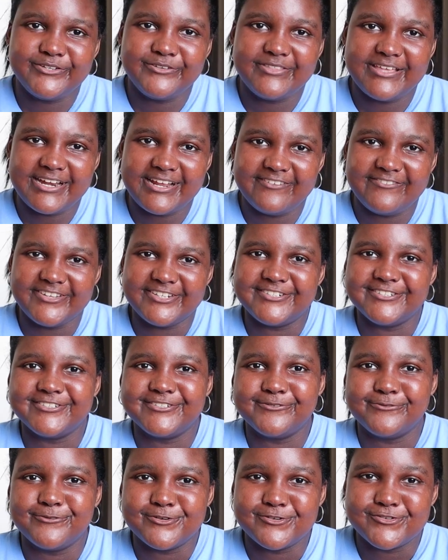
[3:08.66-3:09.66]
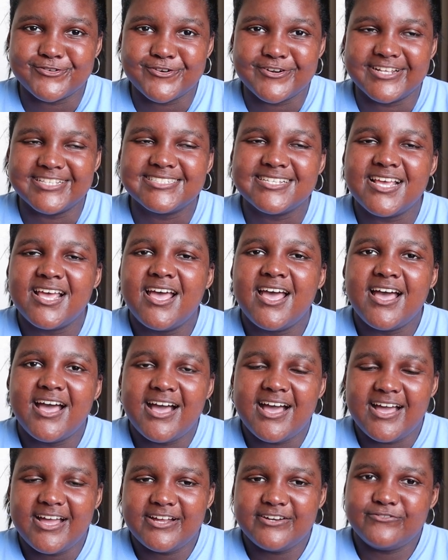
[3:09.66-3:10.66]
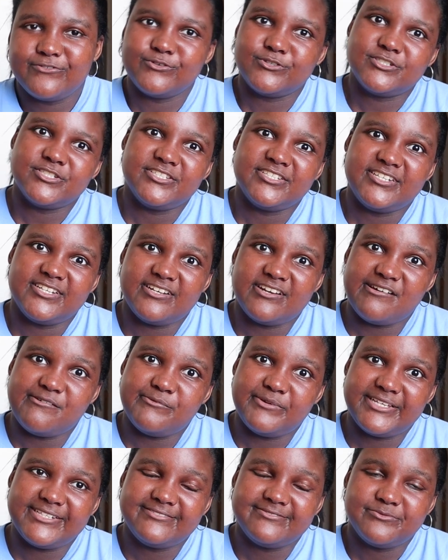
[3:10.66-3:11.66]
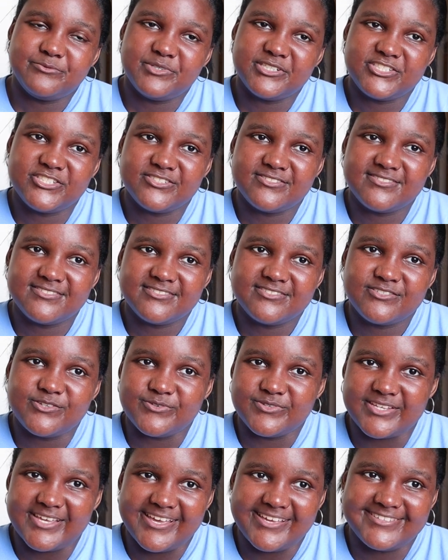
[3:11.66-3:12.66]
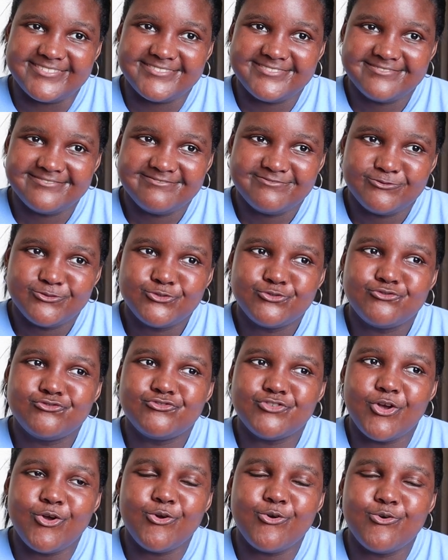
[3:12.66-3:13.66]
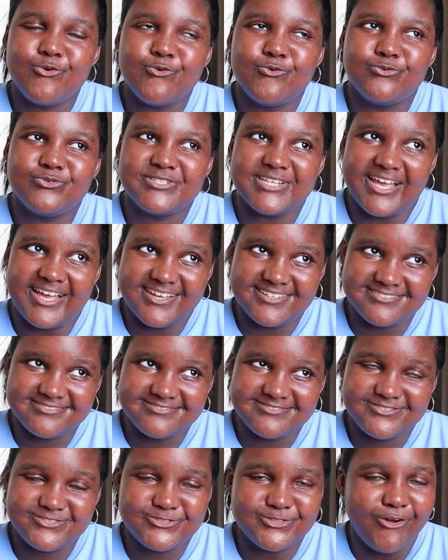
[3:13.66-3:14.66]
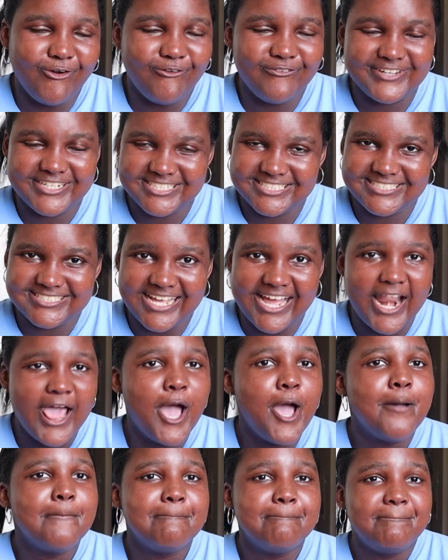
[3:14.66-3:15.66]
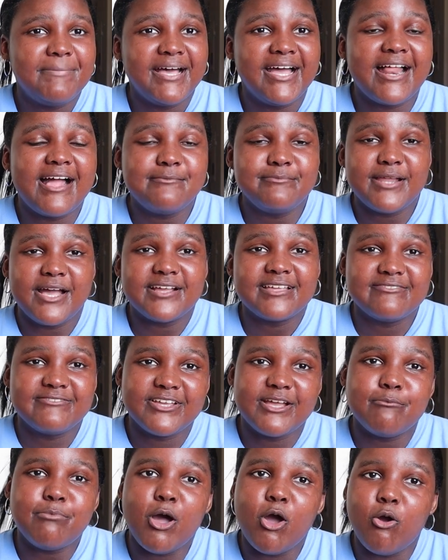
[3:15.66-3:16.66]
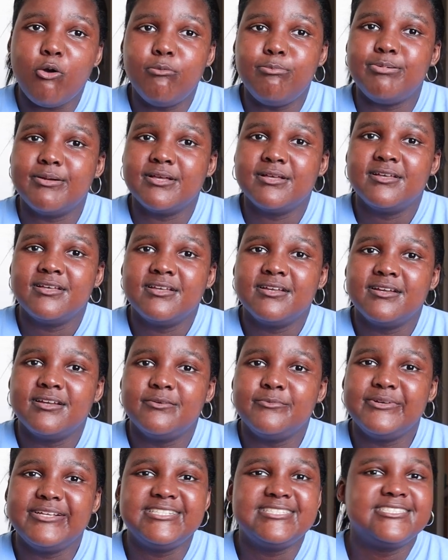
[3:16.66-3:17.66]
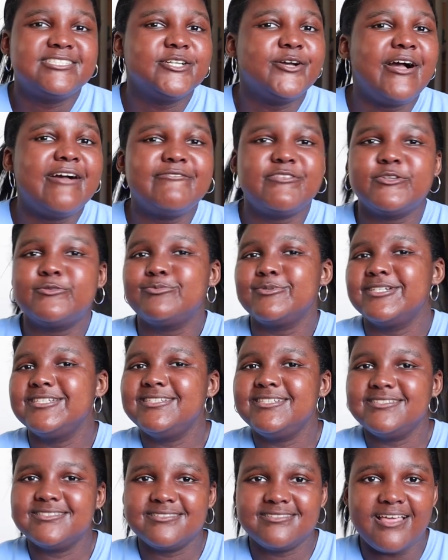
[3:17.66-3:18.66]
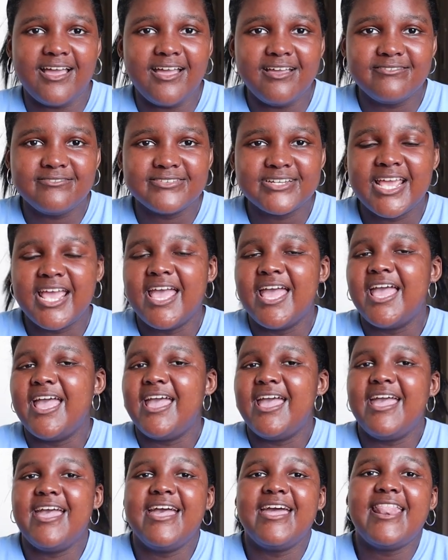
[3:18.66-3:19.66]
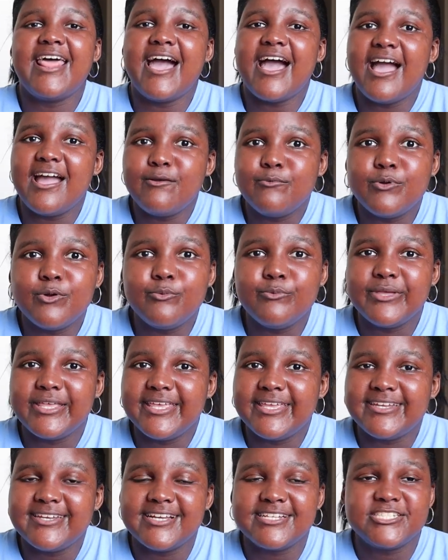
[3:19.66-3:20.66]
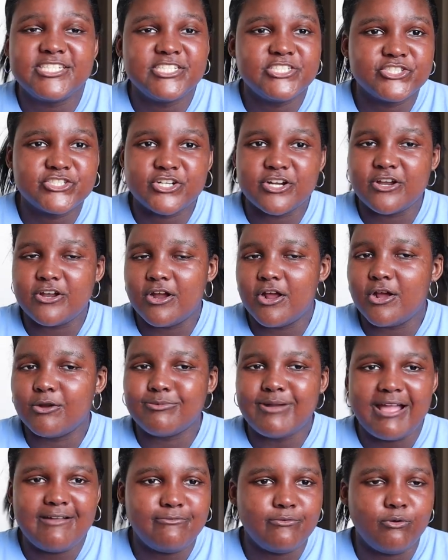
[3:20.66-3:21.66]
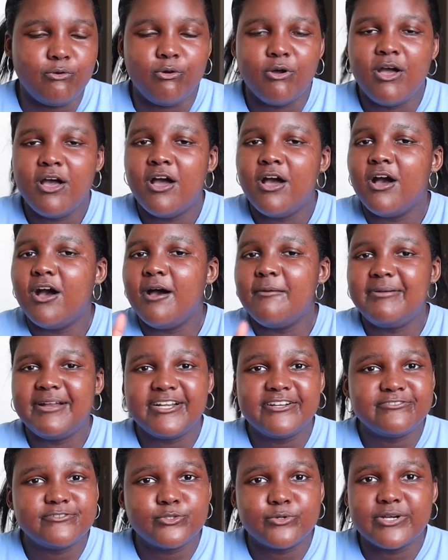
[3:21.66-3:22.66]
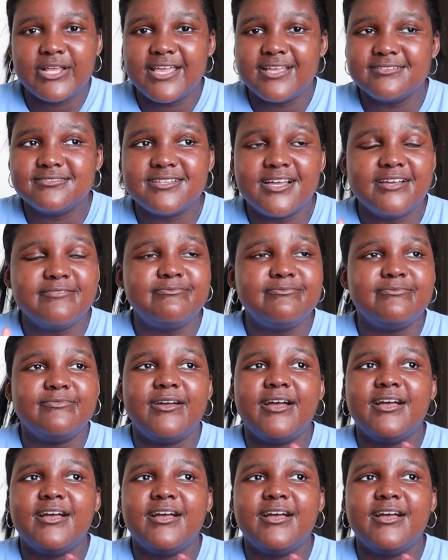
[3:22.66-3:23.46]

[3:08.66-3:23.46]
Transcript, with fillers: to that I've entered to worn Jordans, I unfortunately did not win, which is so sad. So sad. So very sad. But I'm not giving up hope. We still have the spring season left, and I will win a t-shirt, a raffle, a pair of Jordans, a